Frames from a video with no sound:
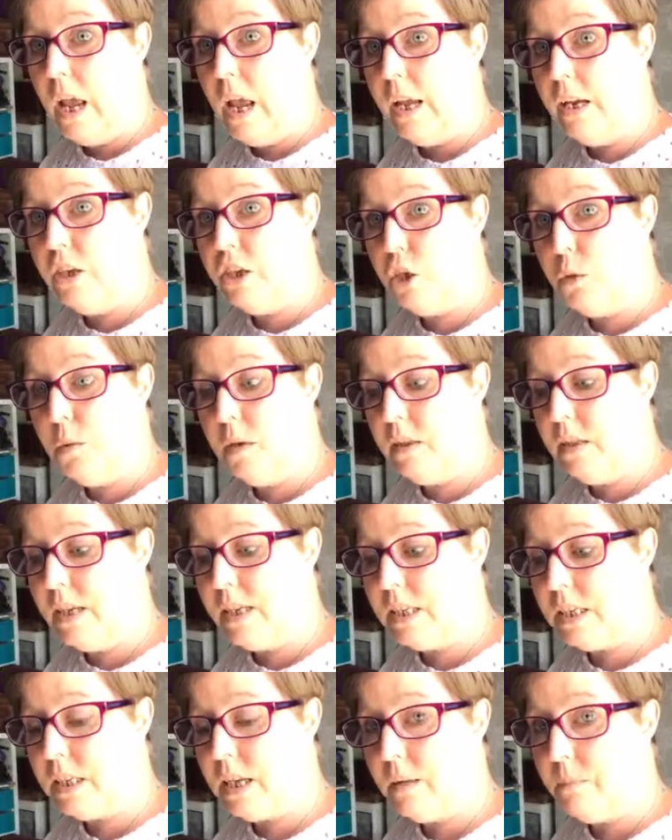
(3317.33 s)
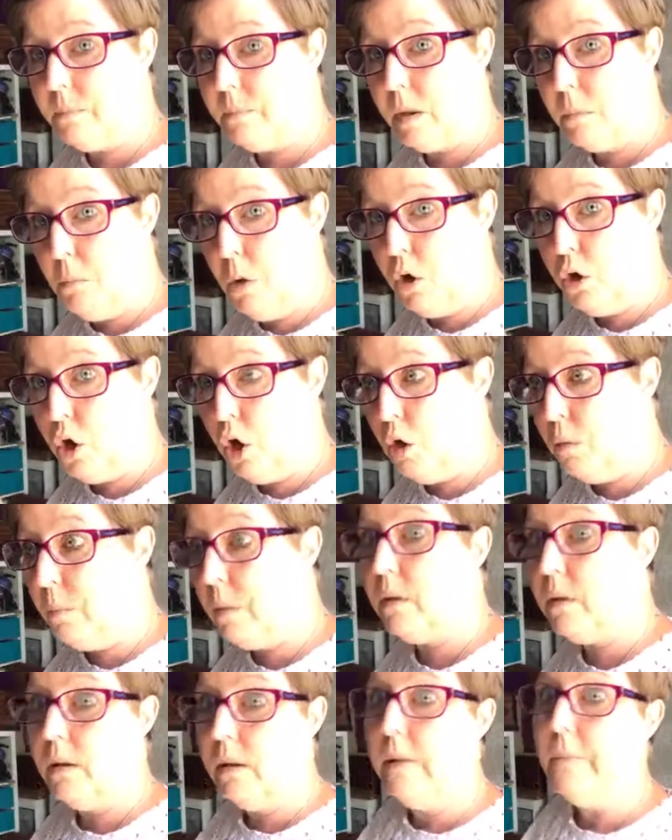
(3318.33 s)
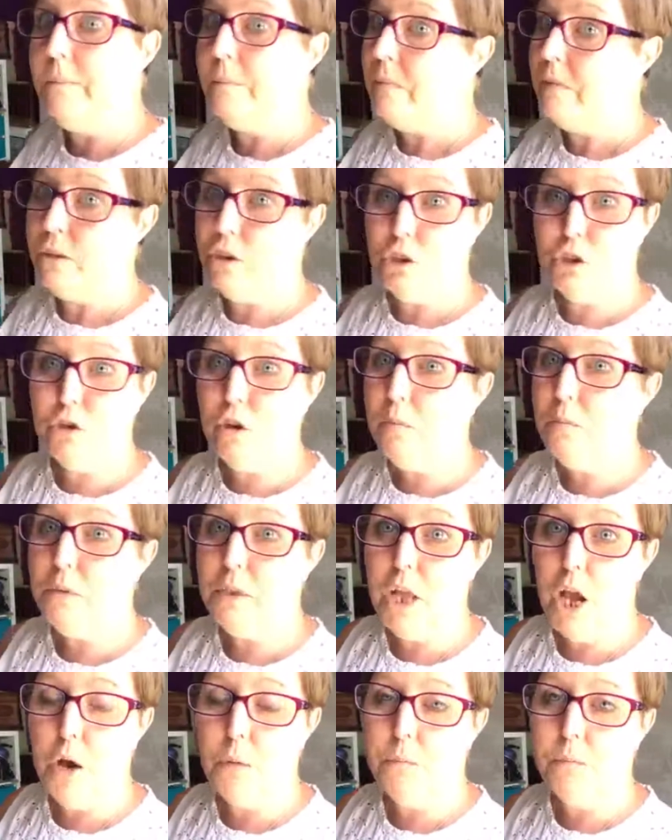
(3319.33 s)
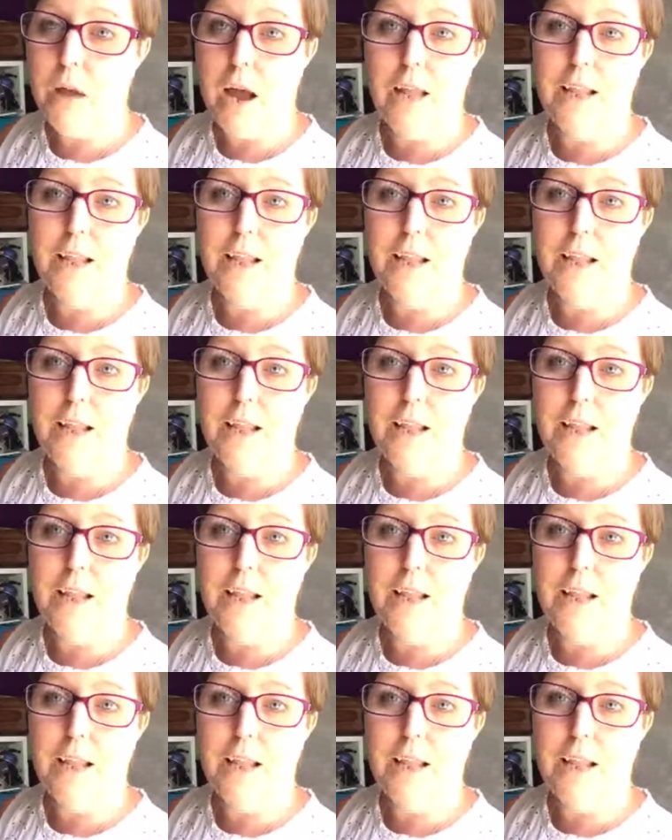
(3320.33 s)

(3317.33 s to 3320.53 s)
in doing this mock-up, just drop them below.